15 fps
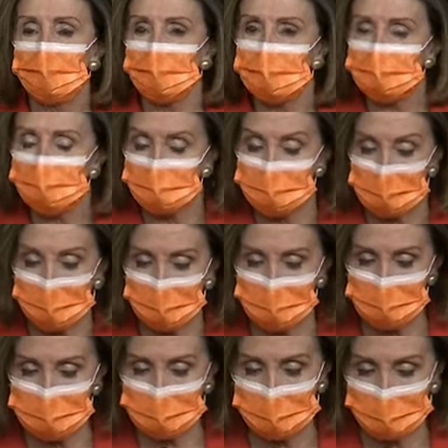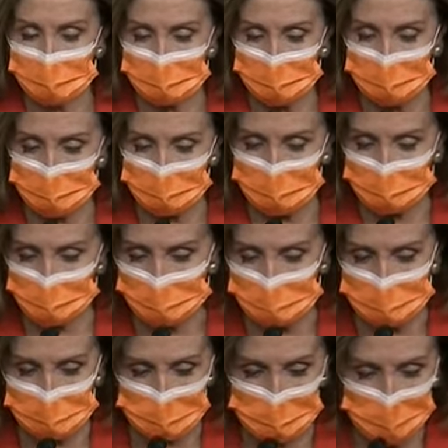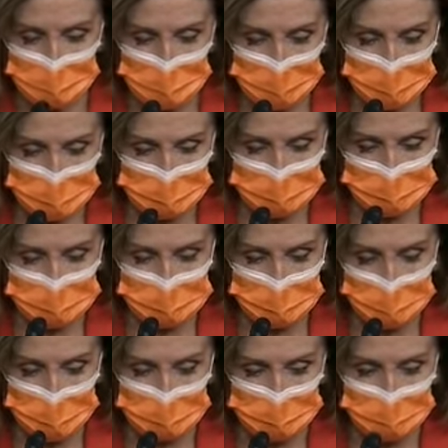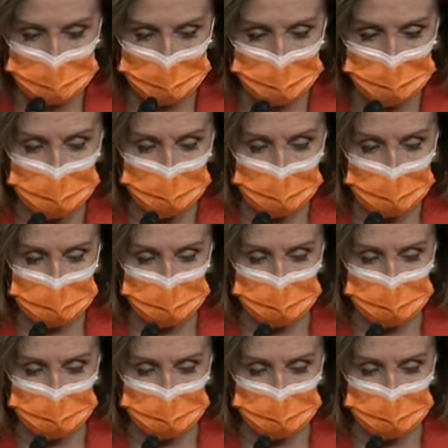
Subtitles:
And today we're taking a giant step in that